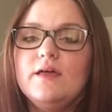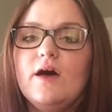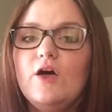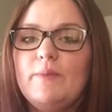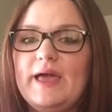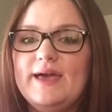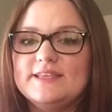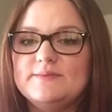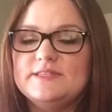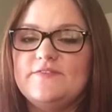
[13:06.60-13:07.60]
All my
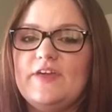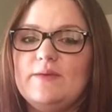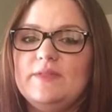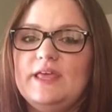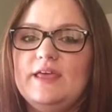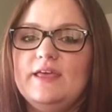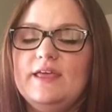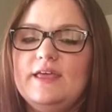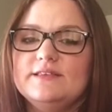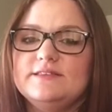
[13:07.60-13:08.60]
husband's family
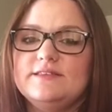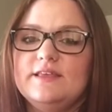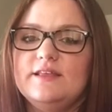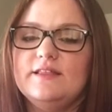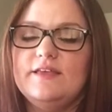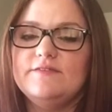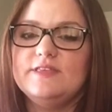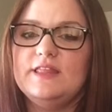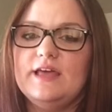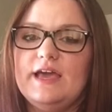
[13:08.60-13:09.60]
lives
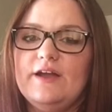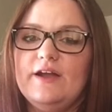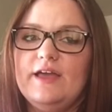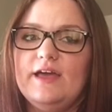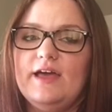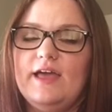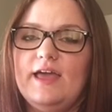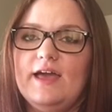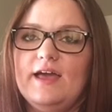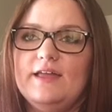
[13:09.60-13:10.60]
in that area,
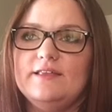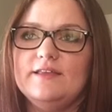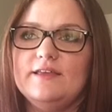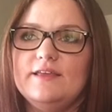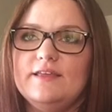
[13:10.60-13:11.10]
and